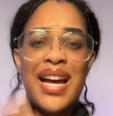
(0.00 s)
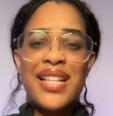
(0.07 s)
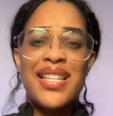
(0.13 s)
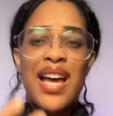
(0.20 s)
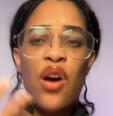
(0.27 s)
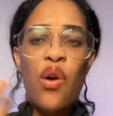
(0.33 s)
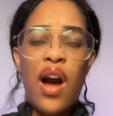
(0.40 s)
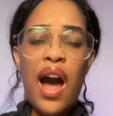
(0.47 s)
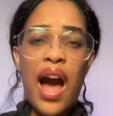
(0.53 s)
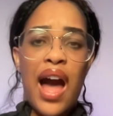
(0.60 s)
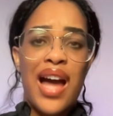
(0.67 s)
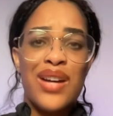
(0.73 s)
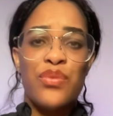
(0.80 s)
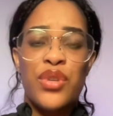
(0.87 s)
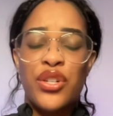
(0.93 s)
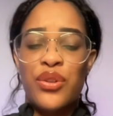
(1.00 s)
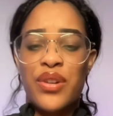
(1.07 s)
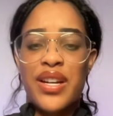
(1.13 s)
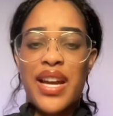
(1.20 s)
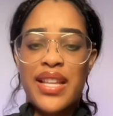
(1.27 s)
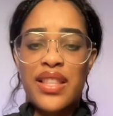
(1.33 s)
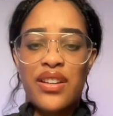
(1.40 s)
That's how I would
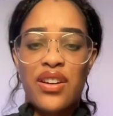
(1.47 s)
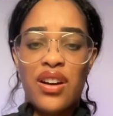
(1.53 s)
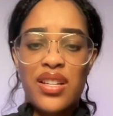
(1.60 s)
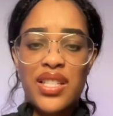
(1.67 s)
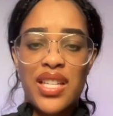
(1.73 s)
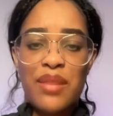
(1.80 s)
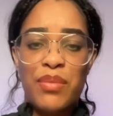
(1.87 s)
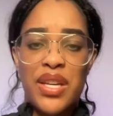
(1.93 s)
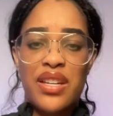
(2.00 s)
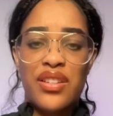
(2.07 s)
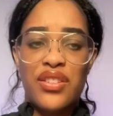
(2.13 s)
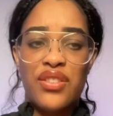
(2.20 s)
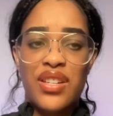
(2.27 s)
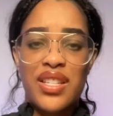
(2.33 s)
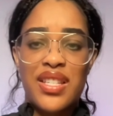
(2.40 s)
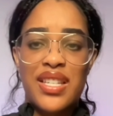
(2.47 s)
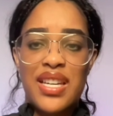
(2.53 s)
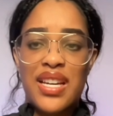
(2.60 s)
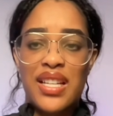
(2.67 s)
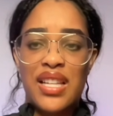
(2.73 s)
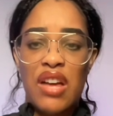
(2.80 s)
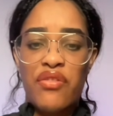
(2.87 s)
create the content, because you can
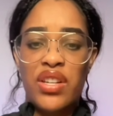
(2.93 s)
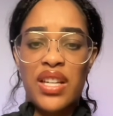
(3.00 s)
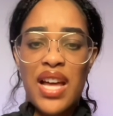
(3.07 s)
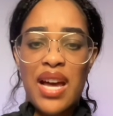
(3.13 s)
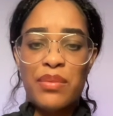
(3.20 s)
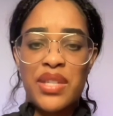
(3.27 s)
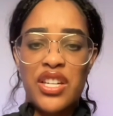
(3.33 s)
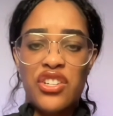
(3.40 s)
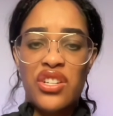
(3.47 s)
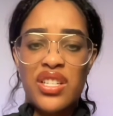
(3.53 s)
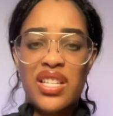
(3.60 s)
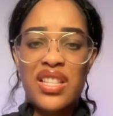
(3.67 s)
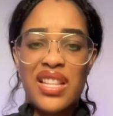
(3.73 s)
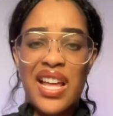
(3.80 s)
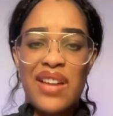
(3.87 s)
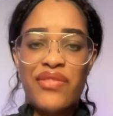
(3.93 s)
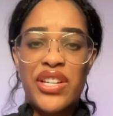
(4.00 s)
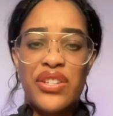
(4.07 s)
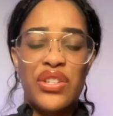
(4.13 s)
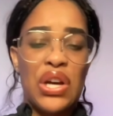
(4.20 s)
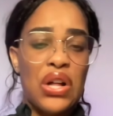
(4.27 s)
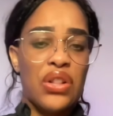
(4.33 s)
see Eleven Labs, it's just
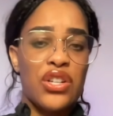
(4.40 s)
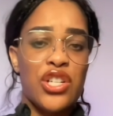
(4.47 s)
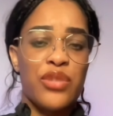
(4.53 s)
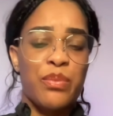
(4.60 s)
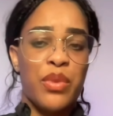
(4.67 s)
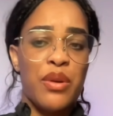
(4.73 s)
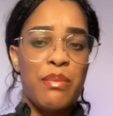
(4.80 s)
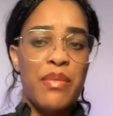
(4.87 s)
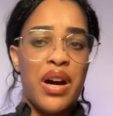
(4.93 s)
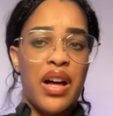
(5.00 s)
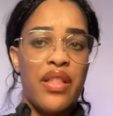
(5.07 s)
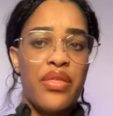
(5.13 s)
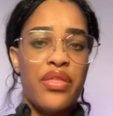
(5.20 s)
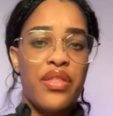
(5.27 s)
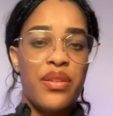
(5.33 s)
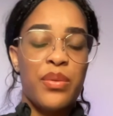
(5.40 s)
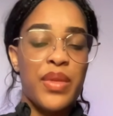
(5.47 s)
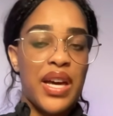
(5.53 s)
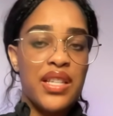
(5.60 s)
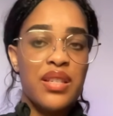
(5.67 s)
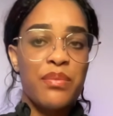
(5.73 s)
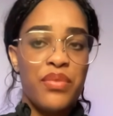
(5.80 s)
eleven dollars per month.
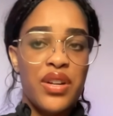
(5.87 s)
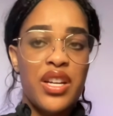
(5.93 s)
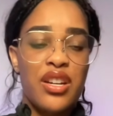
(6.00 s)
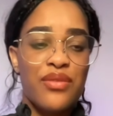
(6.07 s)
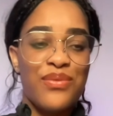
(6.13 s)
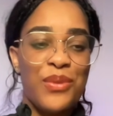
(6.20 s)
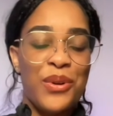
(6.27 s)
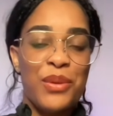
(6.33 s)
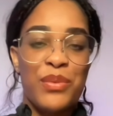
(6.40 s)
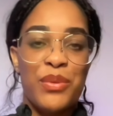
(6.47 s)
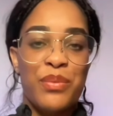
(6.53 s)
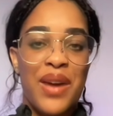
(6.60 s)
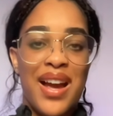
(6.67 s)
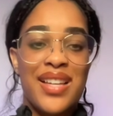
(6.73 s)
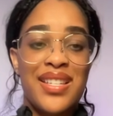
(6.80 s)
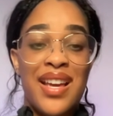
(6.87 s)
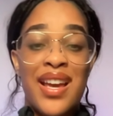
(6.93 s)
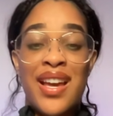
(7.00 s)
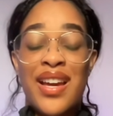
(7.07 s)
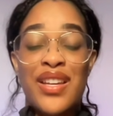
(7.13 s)
That's a pretty affordable price.